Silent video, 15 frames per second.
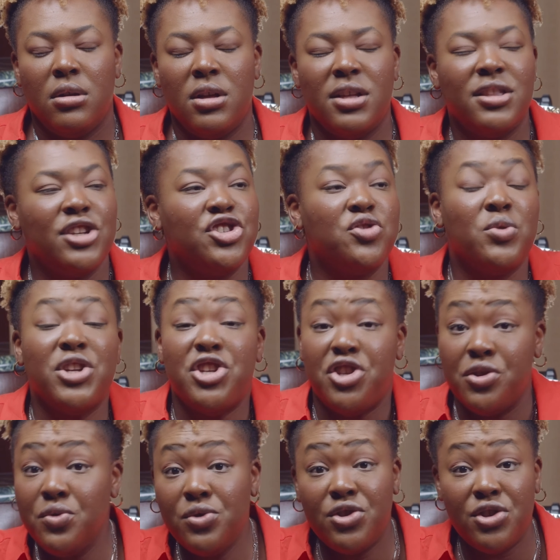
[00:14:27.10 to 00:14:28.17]
they just want to
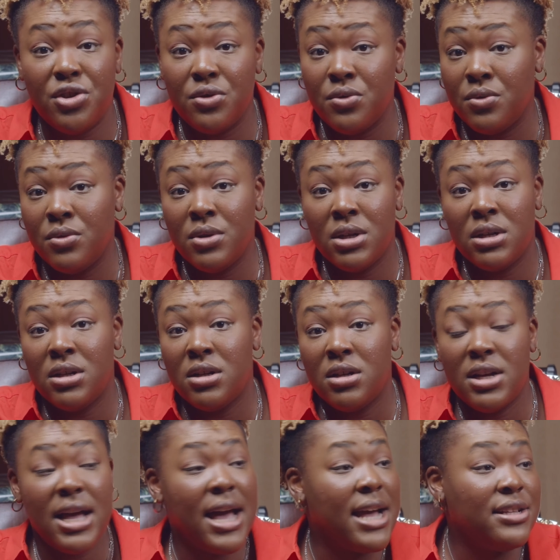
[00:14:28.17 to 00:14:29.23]
use you
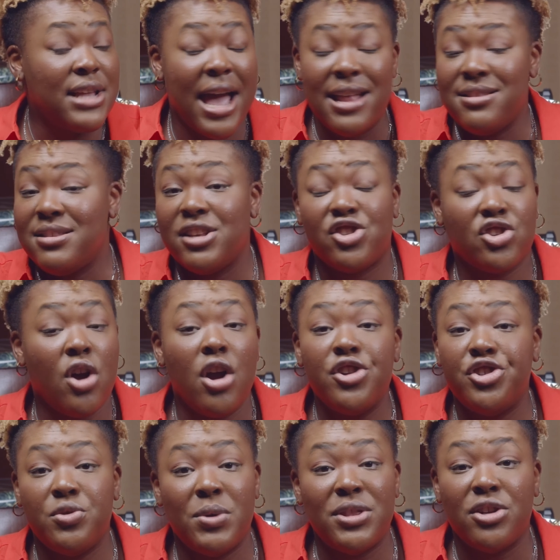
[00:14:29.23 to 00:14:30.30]
and, and discard
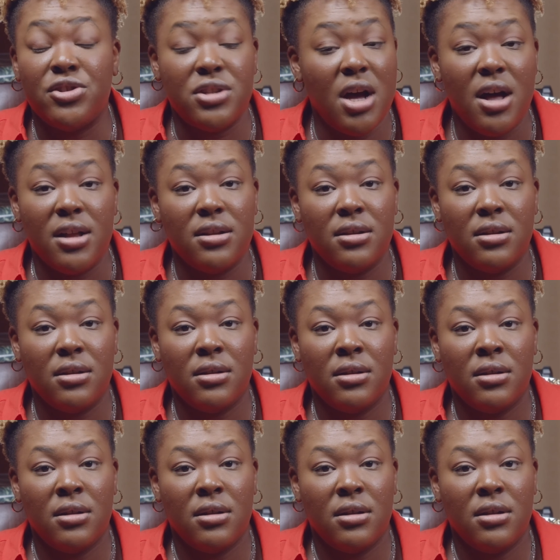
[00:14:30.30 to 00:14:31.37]
you when they're done.
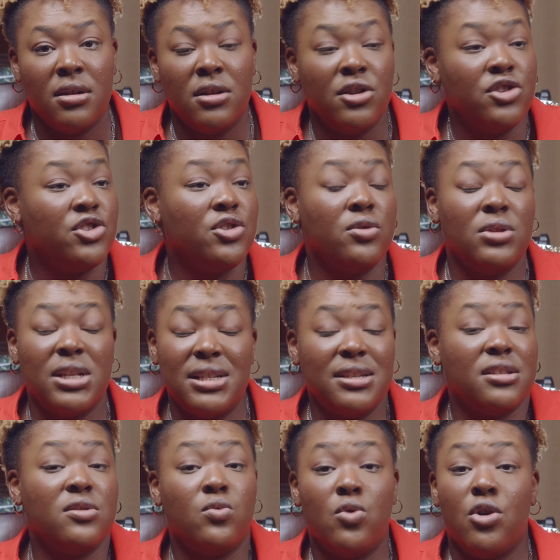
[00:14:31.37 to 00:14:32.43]
So this
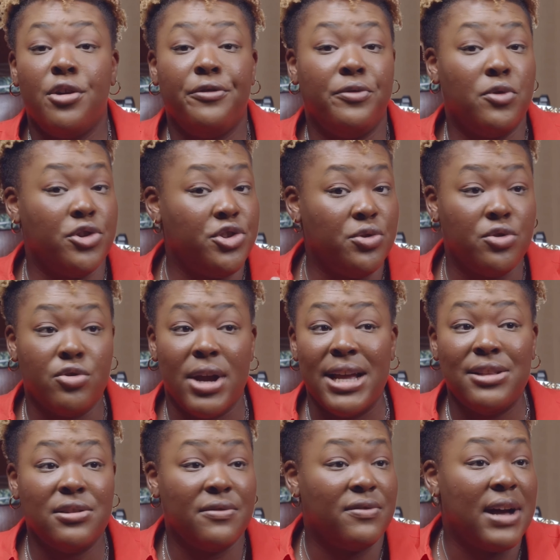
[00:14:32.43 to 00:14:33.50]
is a war for
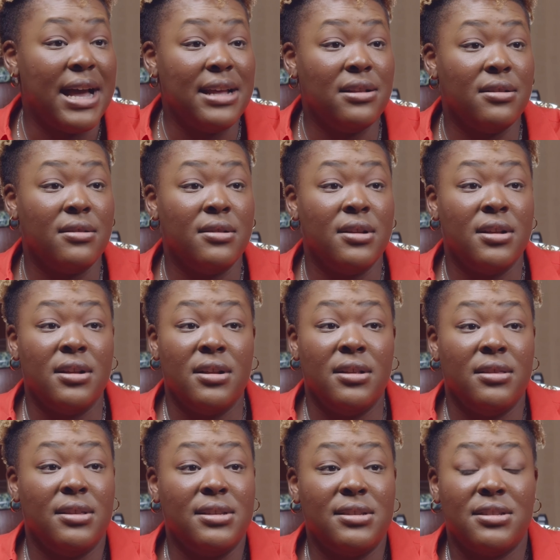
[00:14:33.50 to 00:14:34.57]
Ukraine to fight.
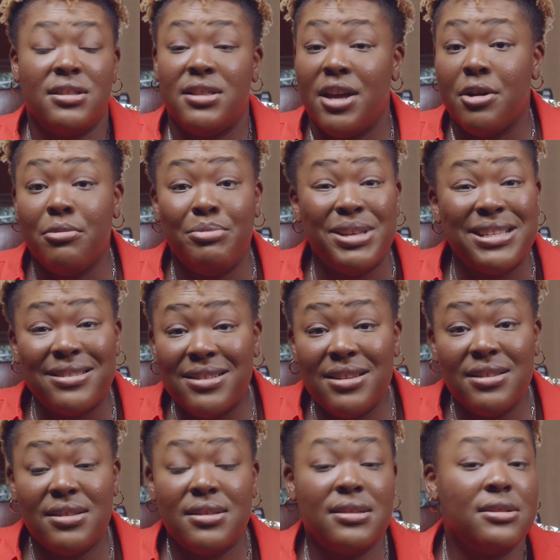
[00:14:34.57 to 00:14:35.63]
This is their
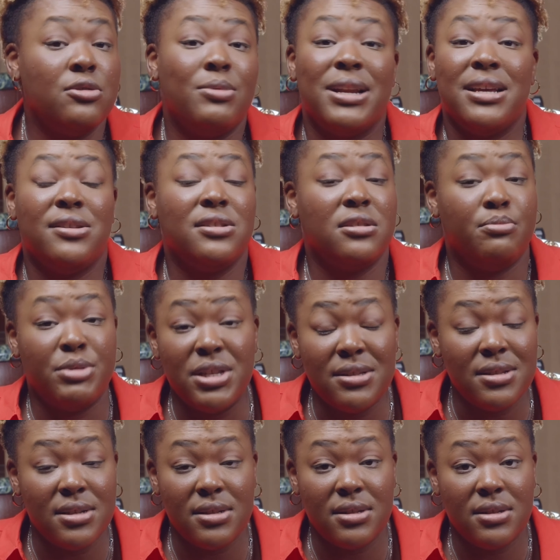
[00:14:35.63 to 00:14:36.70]
business. This is nobody else's
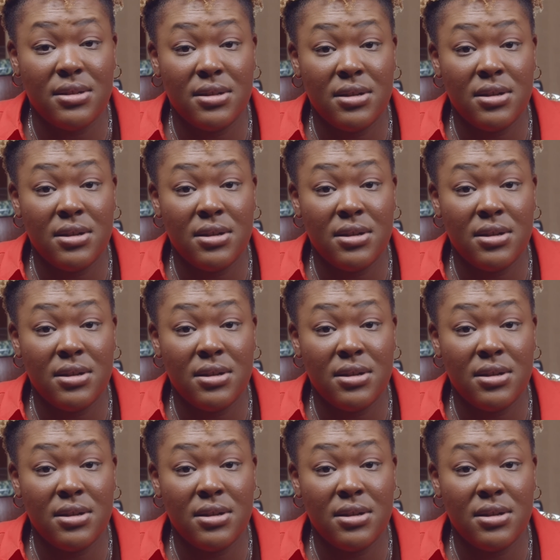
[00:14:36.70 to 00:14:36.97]
business,